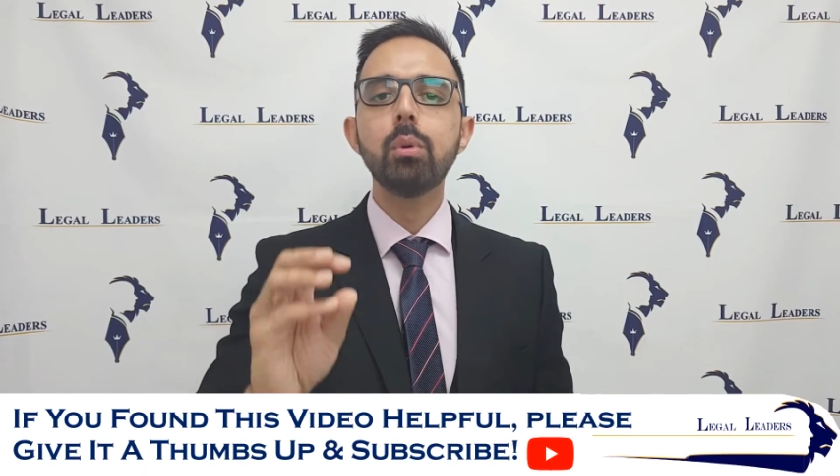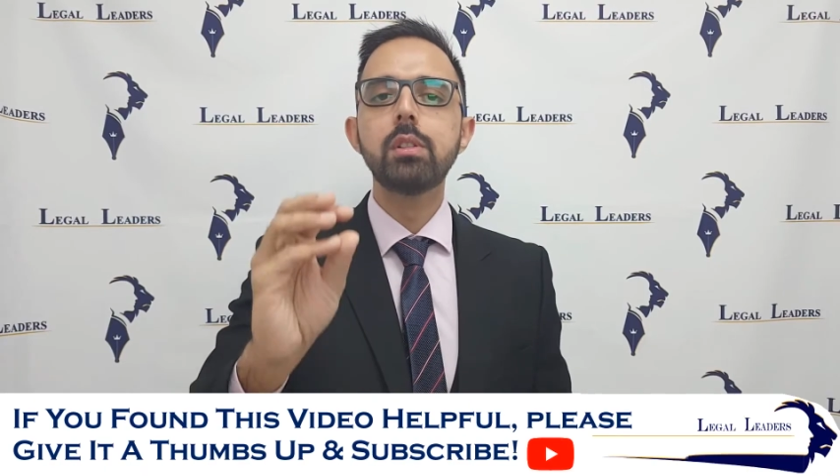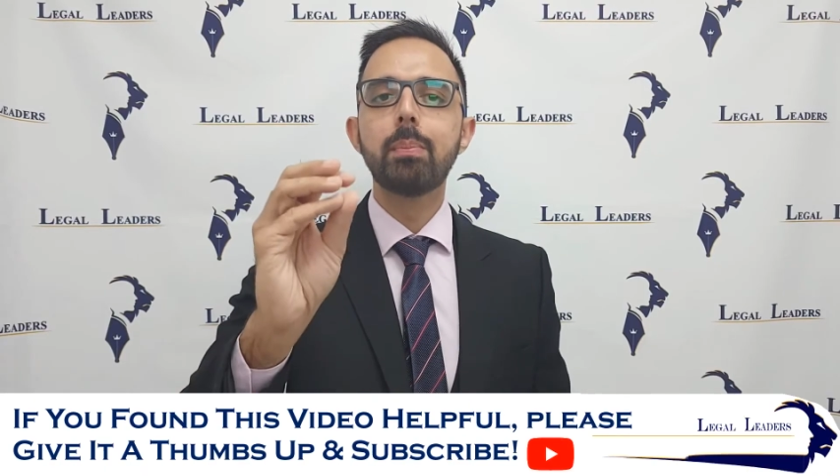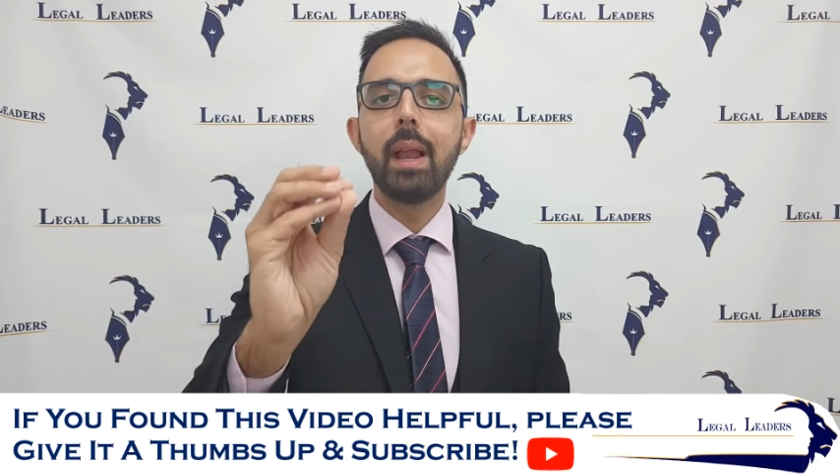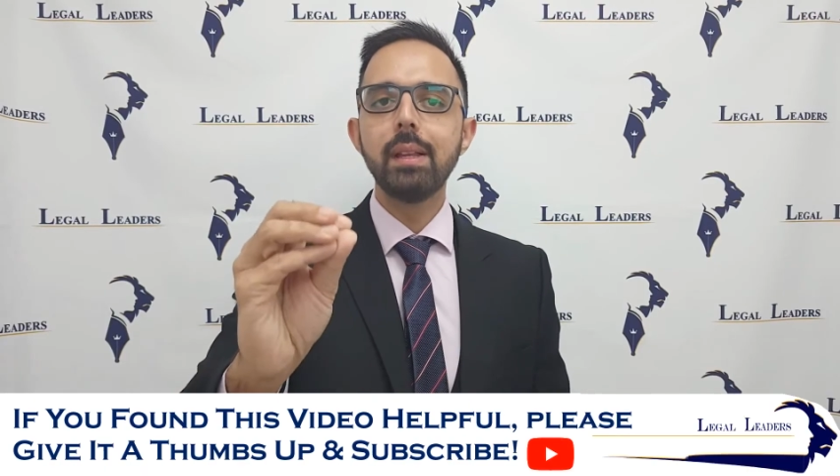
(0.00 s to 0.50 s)
is
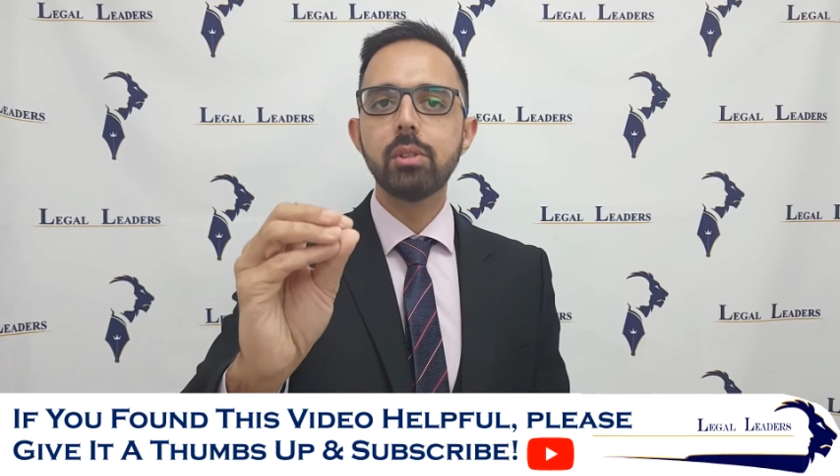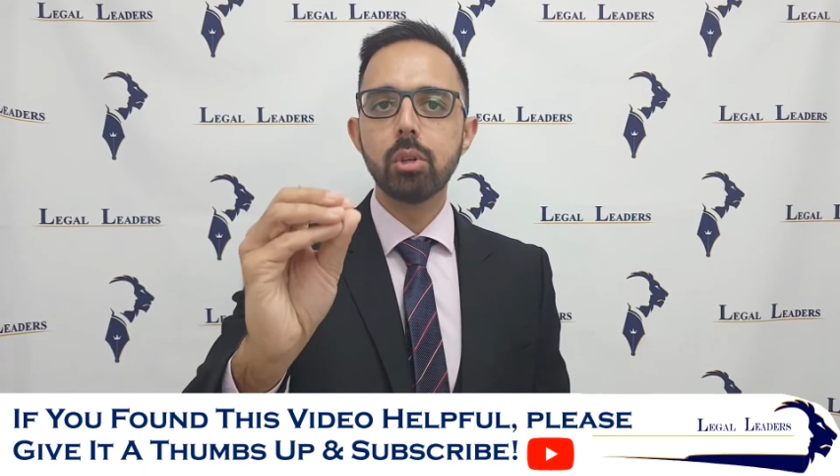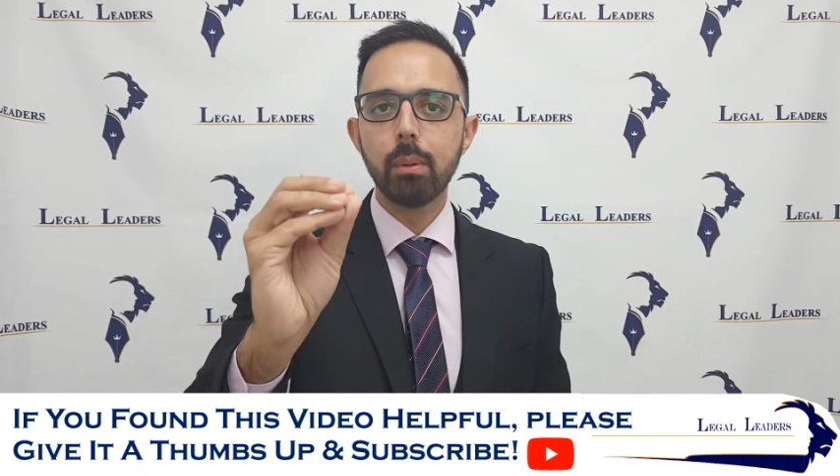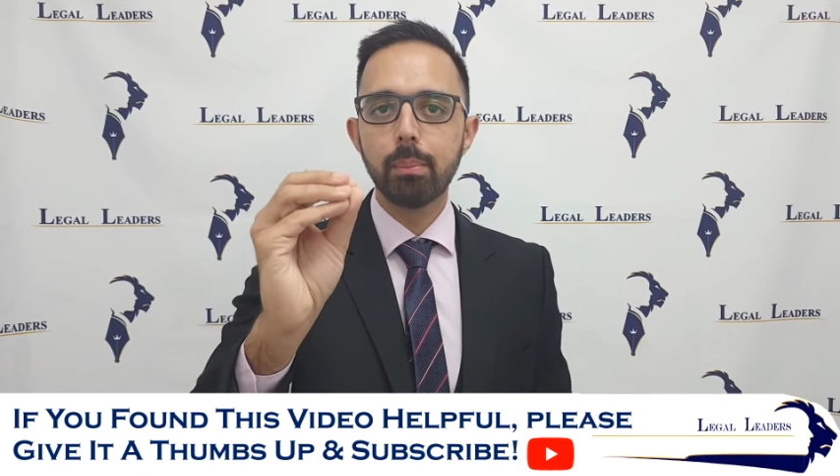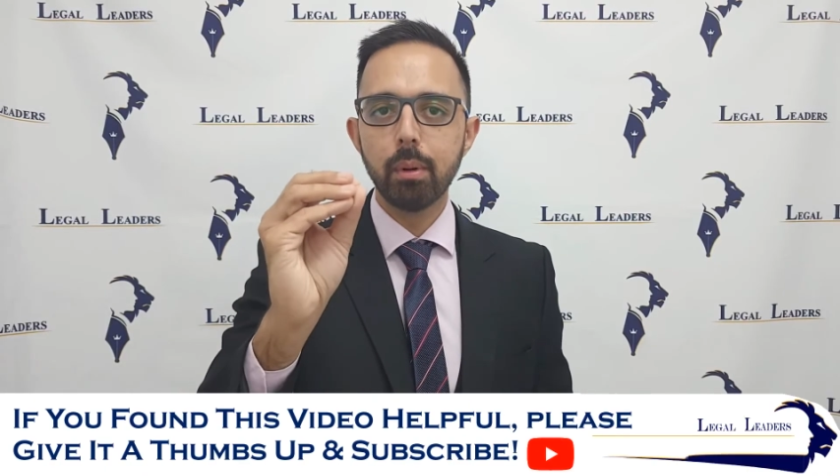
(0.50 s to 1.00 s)
placed
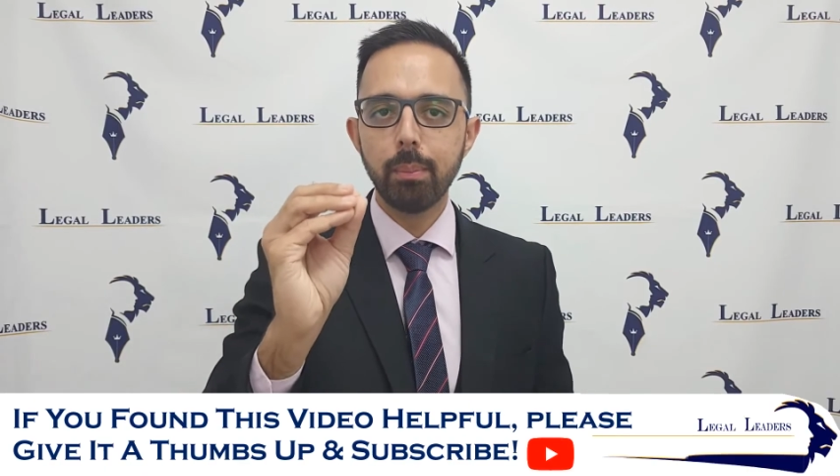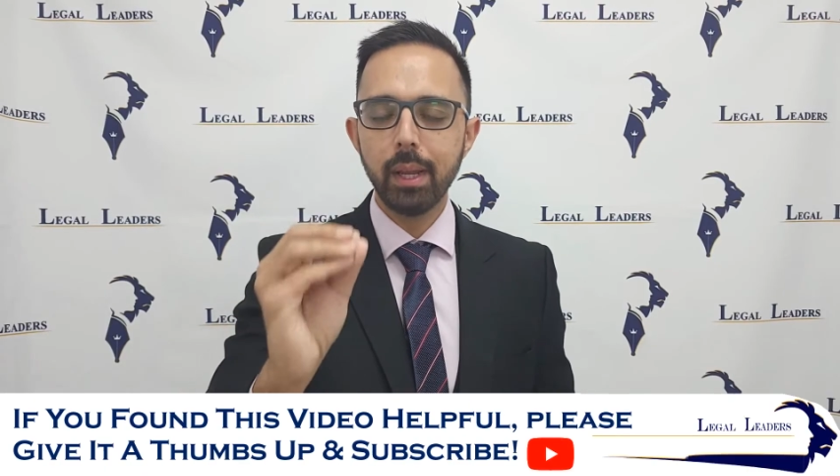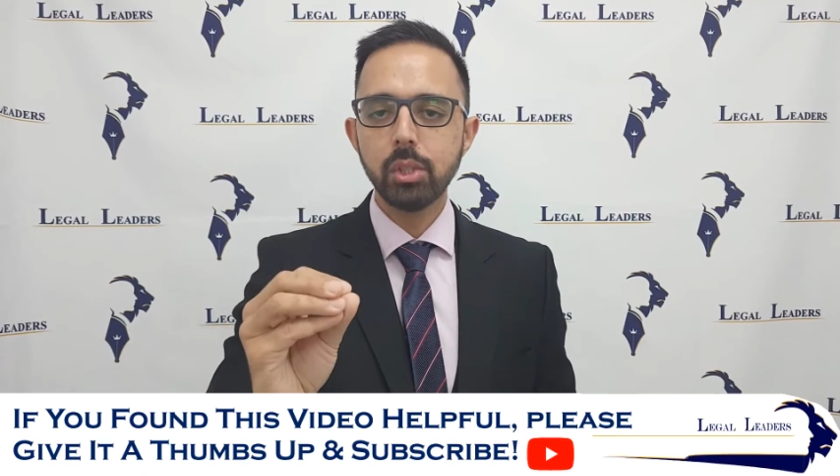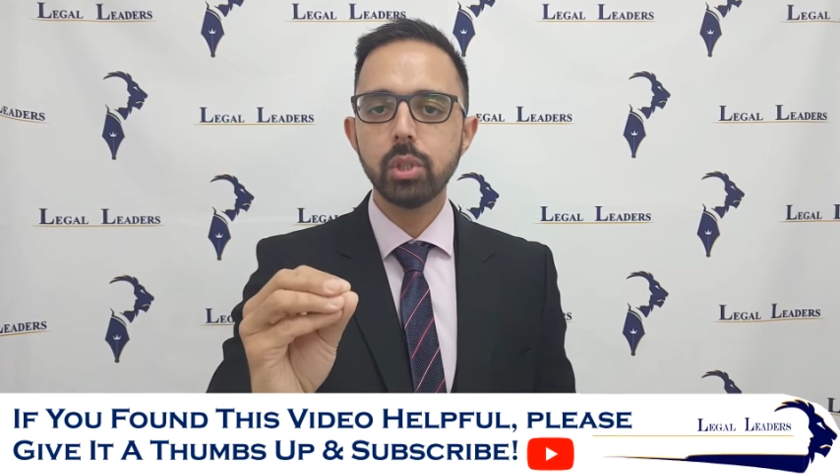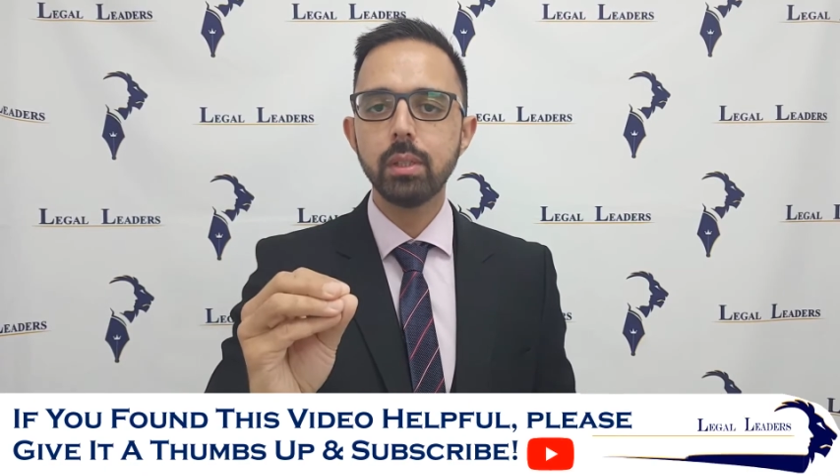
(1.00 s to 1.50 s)
on
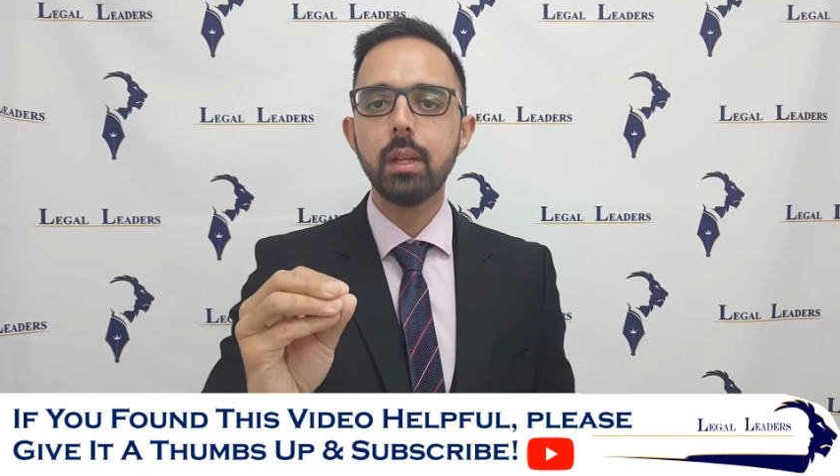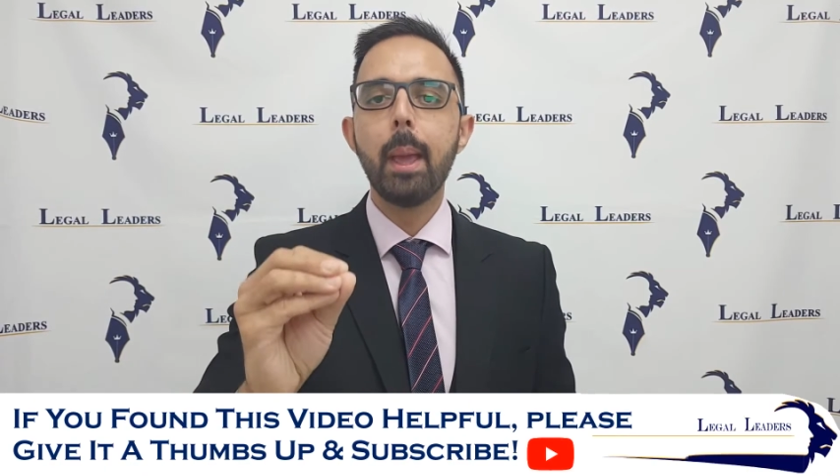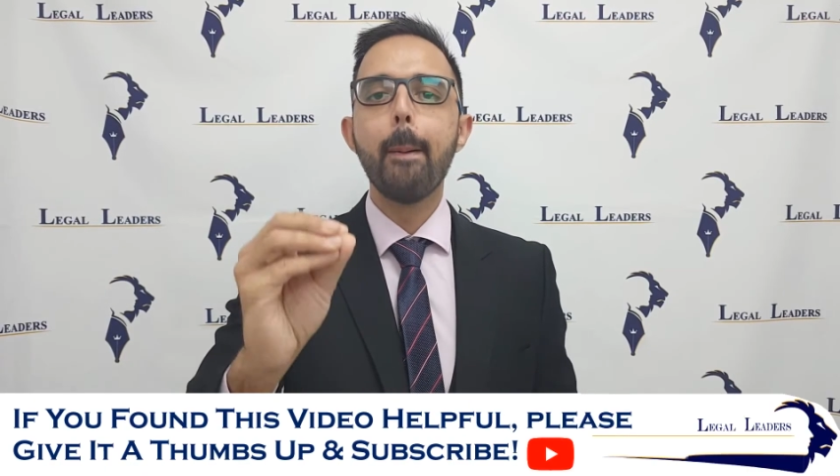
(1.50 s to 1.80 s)
probation